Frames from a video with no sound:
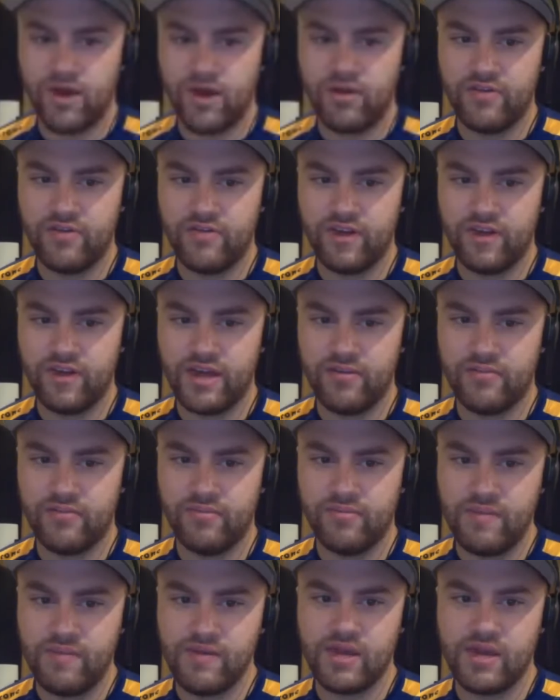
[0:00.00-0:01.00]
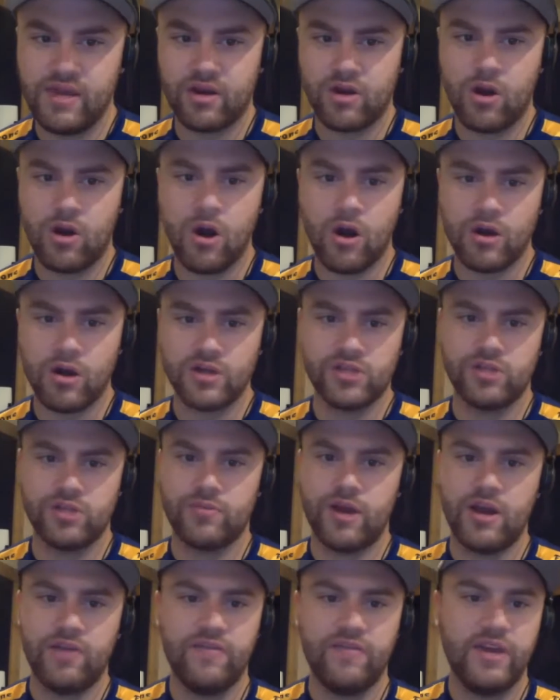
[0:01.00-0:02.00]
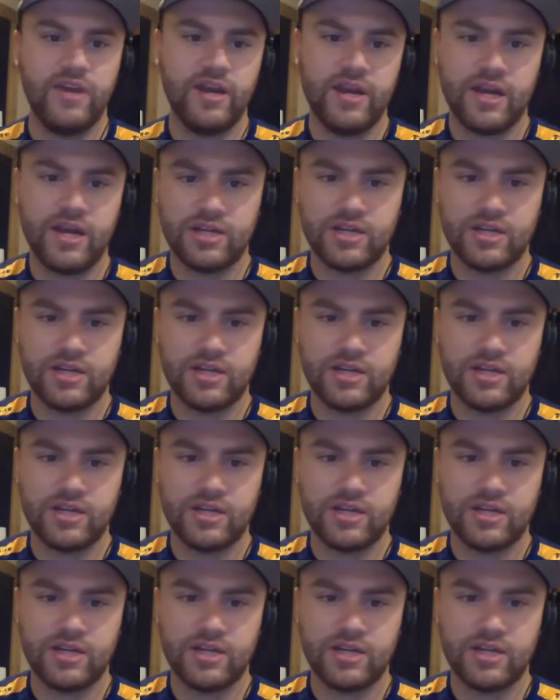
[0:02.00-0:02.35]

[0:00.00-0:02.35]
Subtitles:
8, maybe get a car into the round of 8 next year.